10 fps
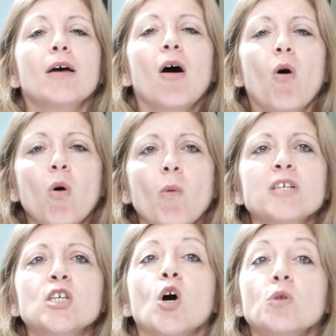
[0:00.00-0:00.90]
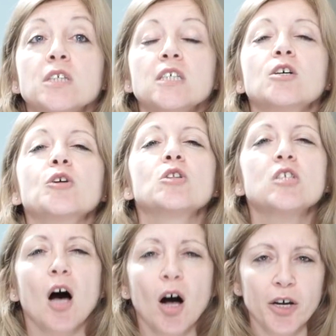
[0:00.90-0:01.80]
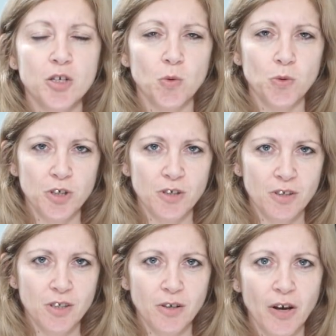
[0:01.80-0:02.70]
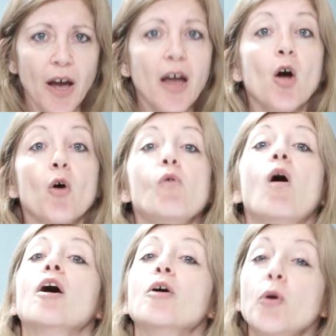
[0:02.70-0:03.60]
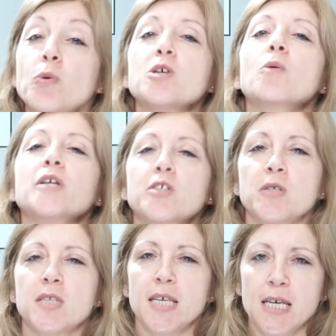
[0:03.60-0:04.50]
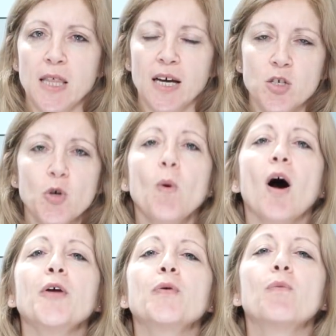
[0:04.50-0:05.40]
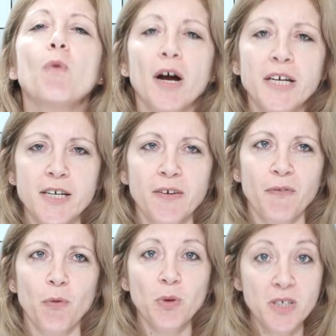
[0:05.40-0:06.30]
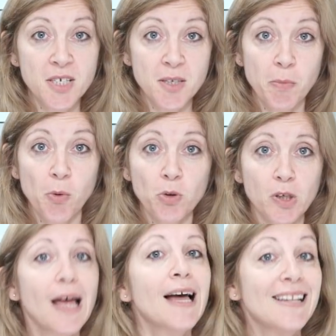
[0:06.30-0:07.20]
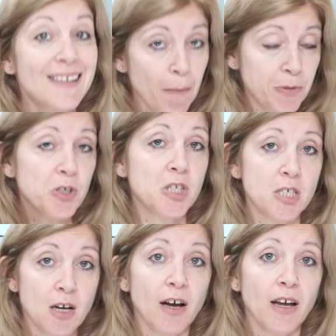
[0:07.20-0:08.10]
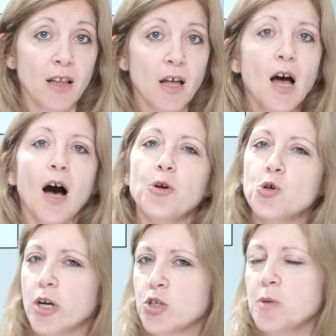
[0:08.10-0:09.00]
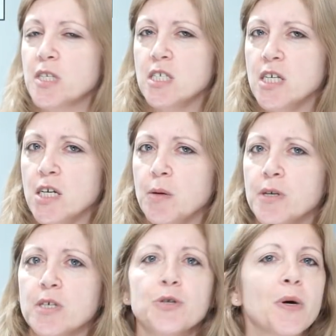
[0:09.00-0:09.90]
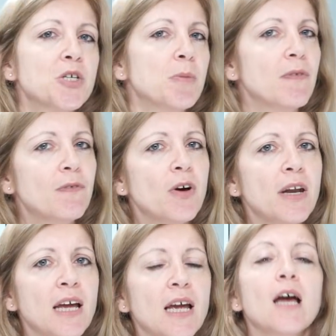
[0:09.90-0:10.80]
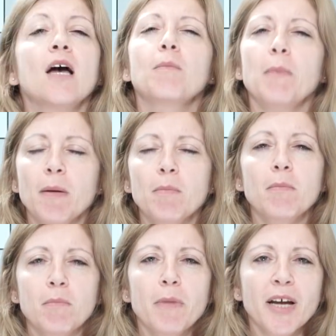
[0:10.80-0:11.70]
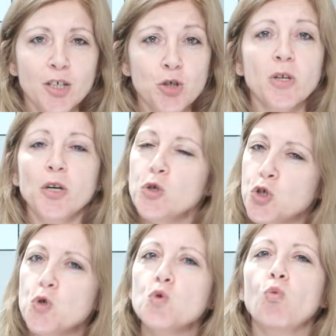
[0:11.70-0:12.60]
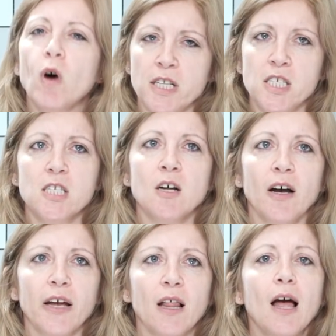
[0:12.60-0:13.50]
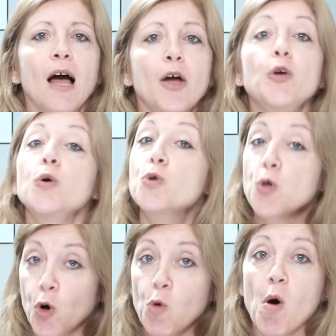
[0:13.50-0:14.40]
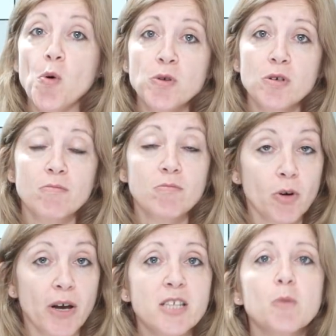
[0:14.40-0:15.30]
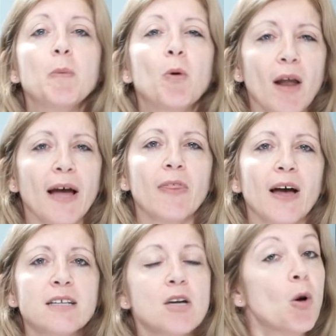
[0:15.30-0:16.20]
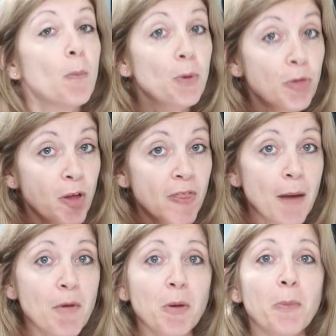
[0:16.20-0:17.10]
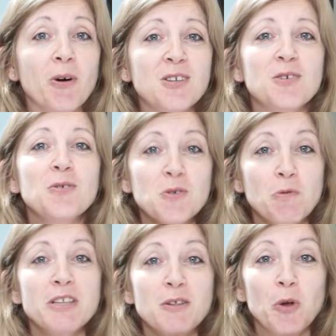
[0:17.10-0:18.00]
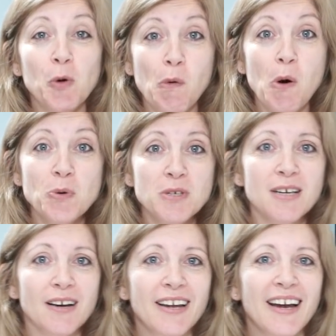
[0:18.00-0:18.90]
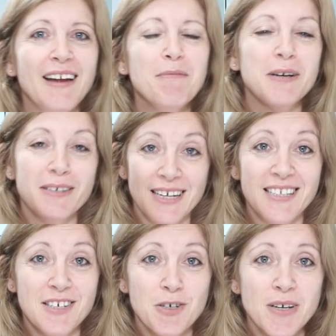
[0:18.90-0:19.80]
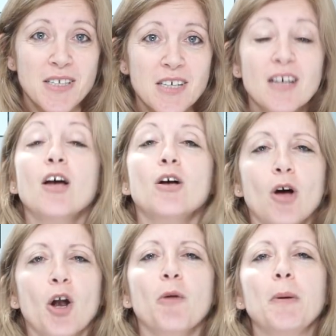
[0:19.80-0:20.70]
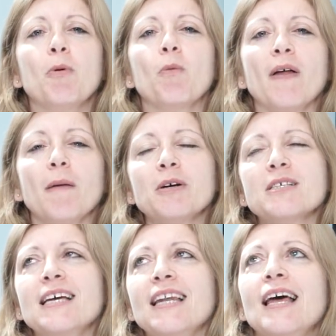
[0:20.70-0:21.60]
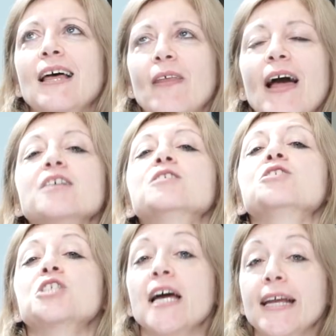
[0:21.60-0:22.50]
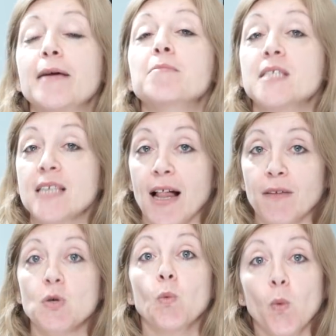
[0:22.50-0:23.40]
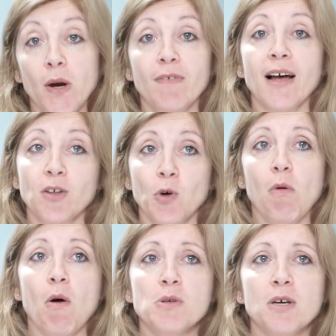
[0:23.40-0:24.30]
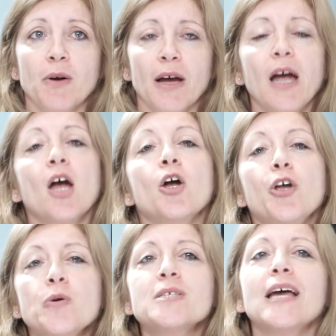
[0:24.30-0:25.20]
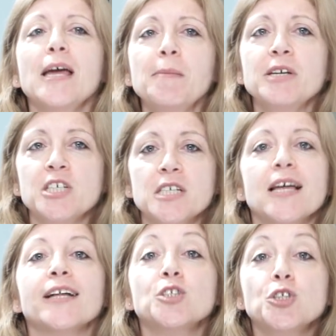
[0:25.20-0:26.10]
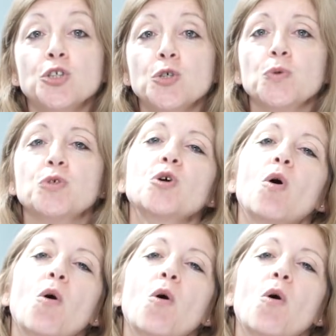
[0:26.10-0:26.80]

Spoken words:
always consider your target audience. Okay, who's going to see that? Who are you writing for? This is important. Adapt your style. Are you trying to be serious? Are you trying to be funny? Make sure that you choose one style. Use a quote. Okay, some people like that. Put the name of the person who's written the quote, okay, because that's interesting. A lot of people write that because then they associate themselves with that quote, okay. Use images that suit your